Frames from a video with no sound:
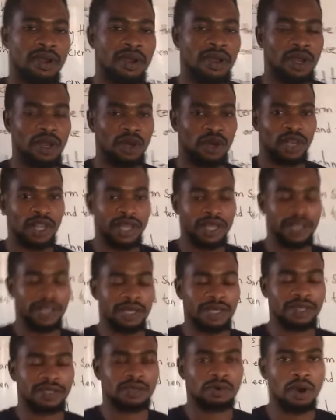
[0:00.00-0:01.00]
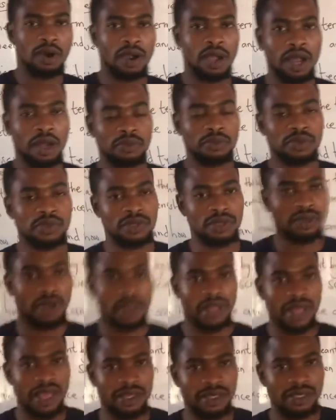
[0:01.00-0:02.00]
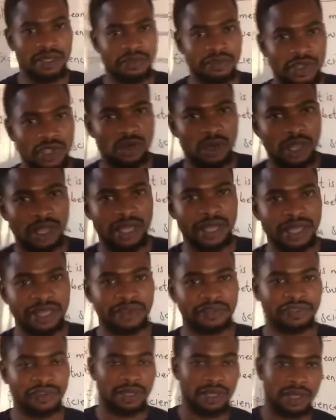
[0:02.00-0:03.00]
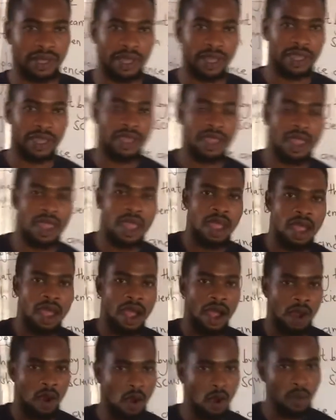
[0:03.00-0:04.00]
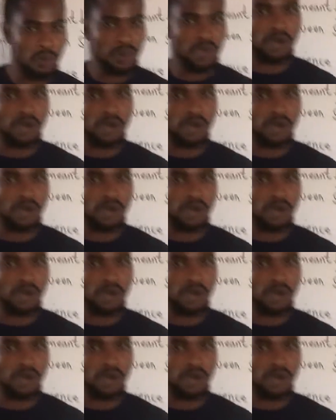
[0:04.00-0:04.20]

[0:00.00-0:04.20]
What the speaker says: Hello learners, welcome to our next virtual learning for the day. I hope you